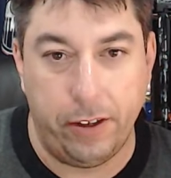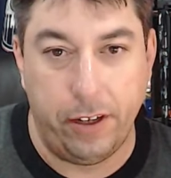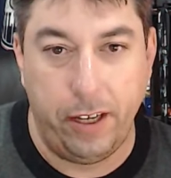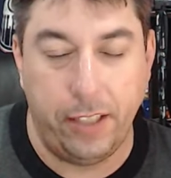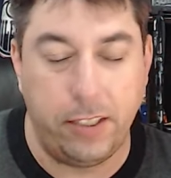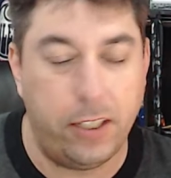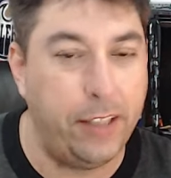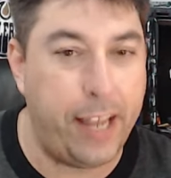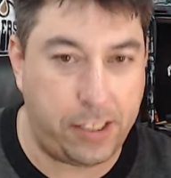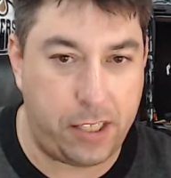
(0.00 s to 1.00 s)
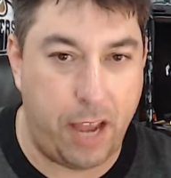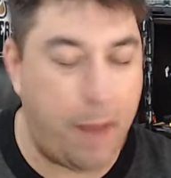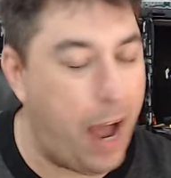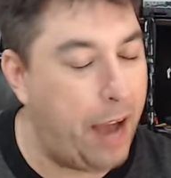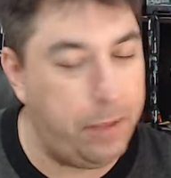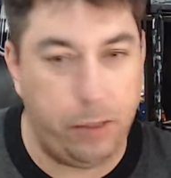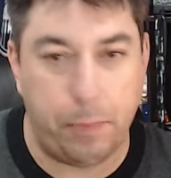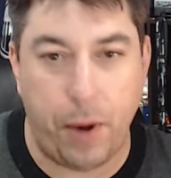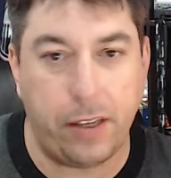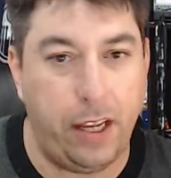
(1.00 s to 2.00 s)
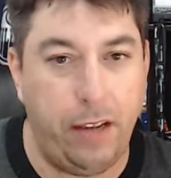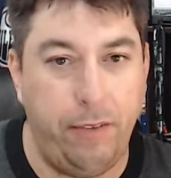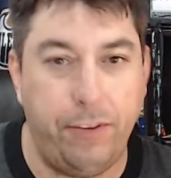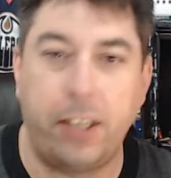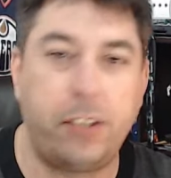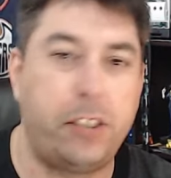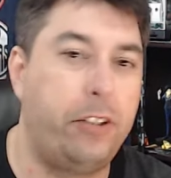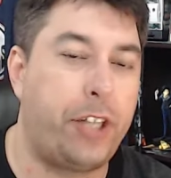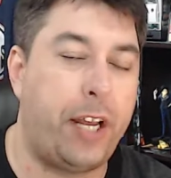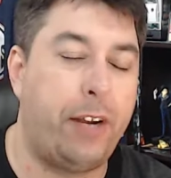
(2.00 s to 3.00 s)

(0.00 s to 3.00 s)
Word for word: Until next time, I've been your proud Canadian Phoenix Cinder Shadow.